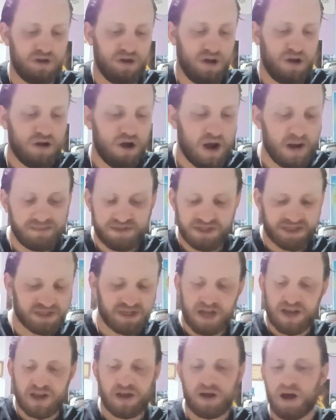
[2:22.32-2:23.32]
I'm just
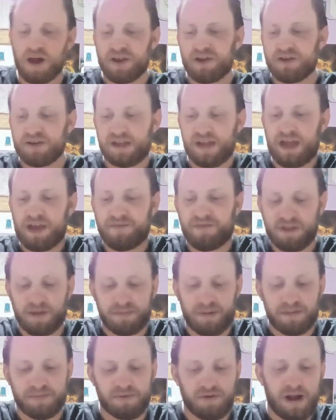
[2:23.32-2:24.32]
going to, I don't care for the
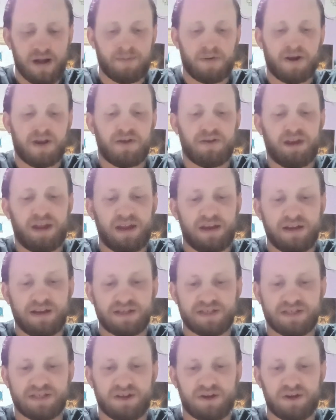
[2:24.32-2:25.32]
bubble wrap. I don't need it,
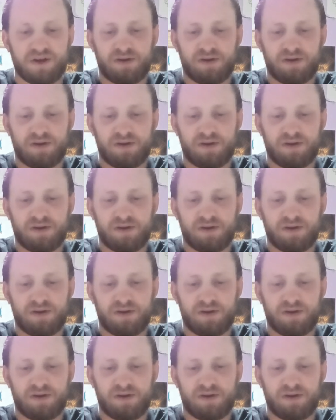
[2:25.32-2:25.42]
so.